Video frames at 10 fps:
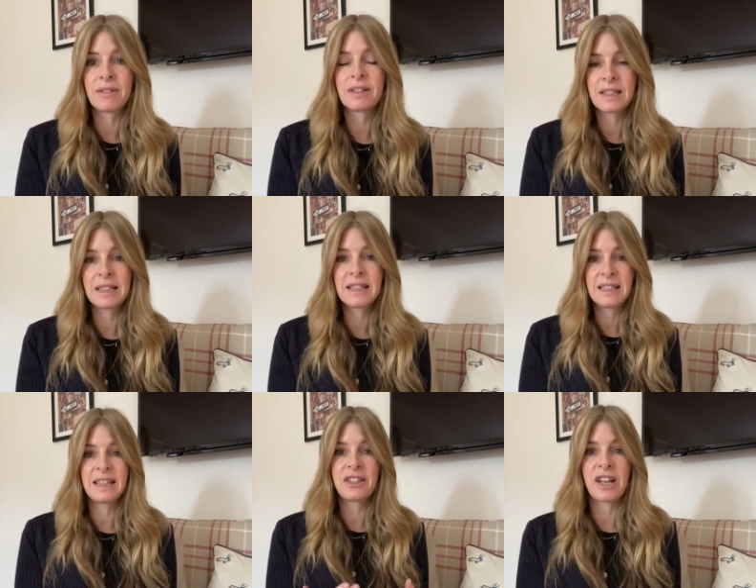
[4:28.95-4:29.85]

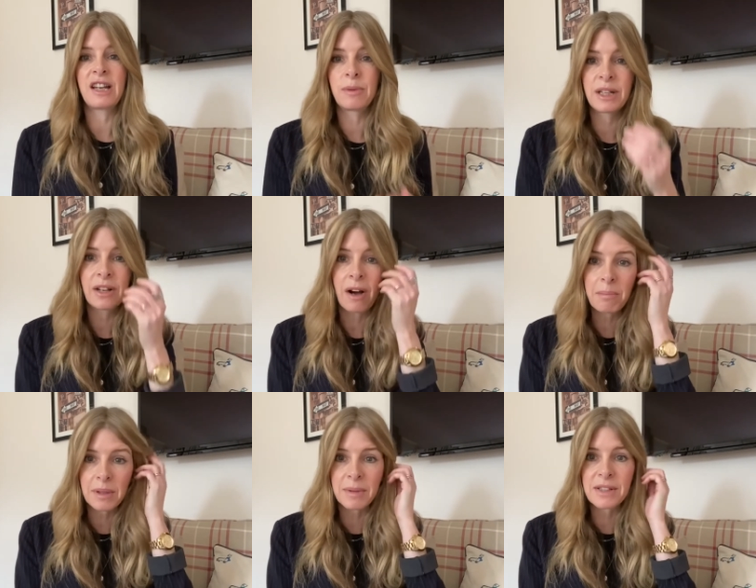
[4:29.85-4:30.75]
sincere, genuine
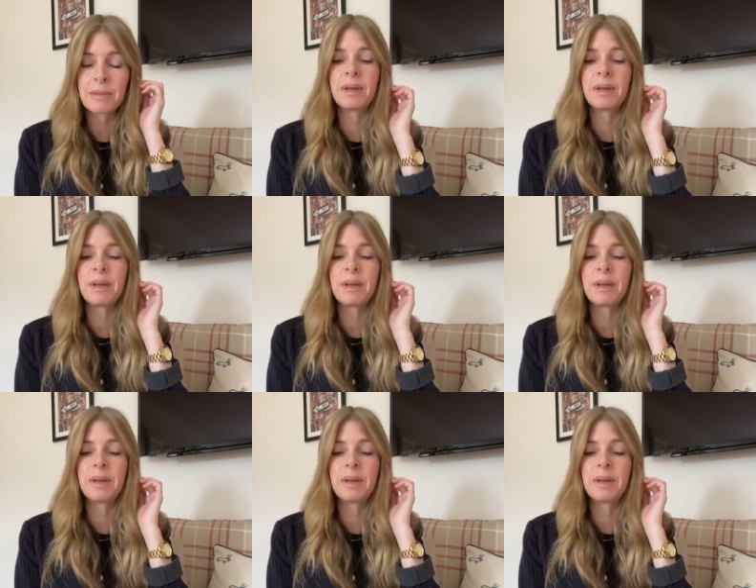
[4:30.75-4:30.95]
compliments to